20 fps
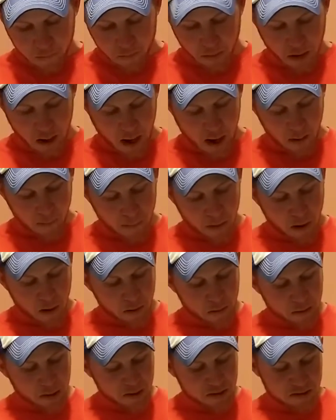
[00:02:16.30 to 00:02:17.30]
But I
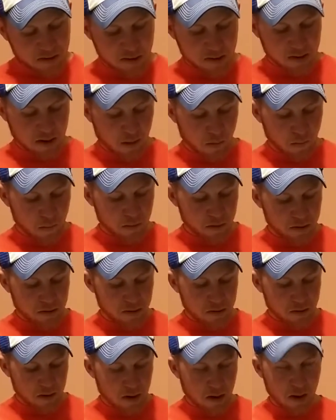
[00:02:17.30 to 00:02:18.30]
bought this because I wanted
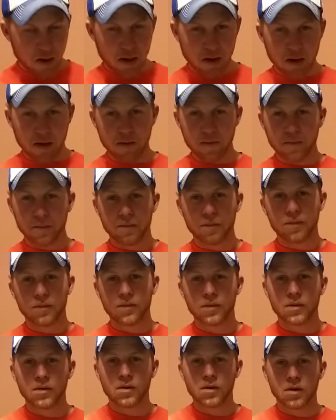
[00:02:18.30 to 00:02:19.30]
a
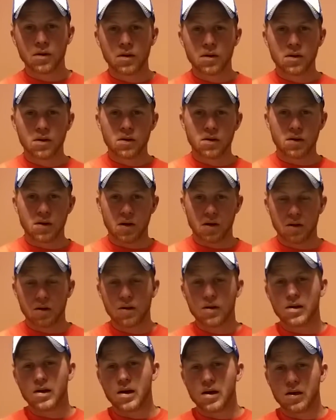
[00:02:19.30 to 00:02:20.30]
gun
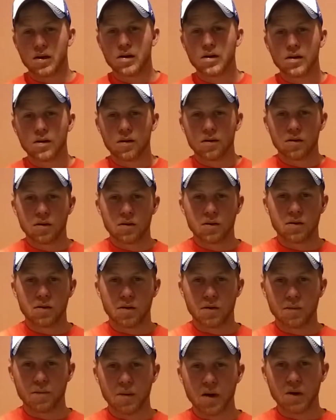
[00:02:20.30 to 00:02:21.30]
to take
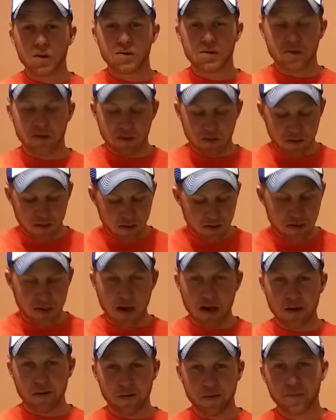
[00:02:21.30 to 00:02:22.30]
during bow season, a
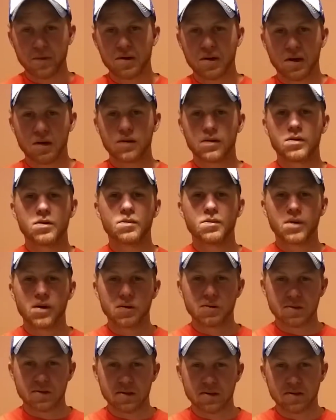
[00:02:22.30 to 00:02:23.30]
sidearm to take during
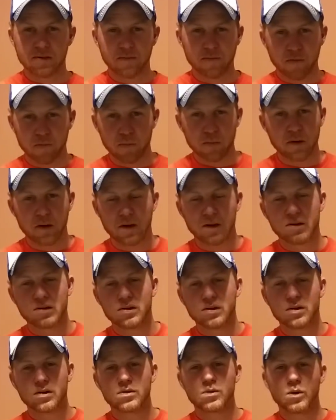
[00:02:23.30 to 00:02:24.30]
bow season for
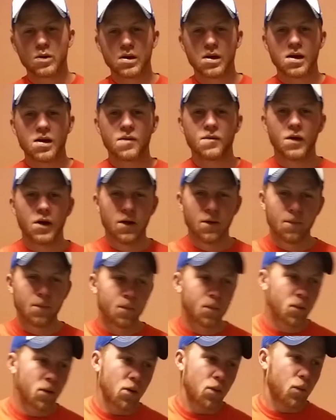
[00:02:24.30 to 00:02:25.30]
protection, because
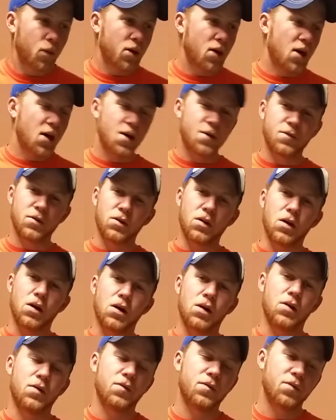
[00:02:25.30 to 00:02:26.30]
we have a
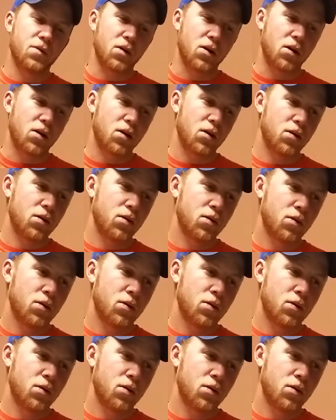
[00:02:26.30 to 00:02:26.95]
lot of